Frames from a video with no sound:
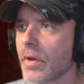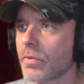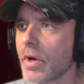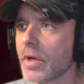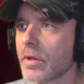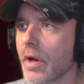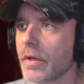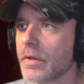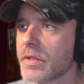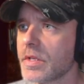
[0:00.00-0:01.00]

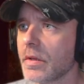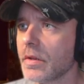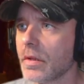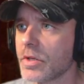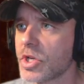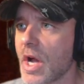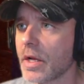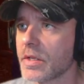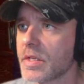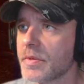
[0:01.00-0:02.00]
Run-and-gun. The
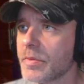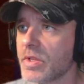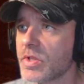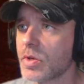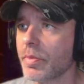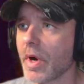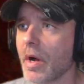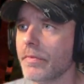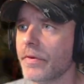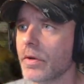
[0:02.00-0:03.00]
shotgun seems to be super
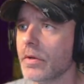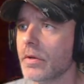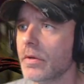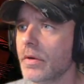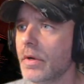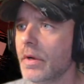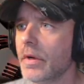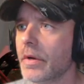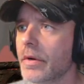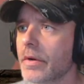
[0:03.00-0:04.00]
helpful.
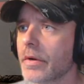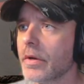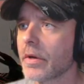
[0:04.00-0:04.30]
You're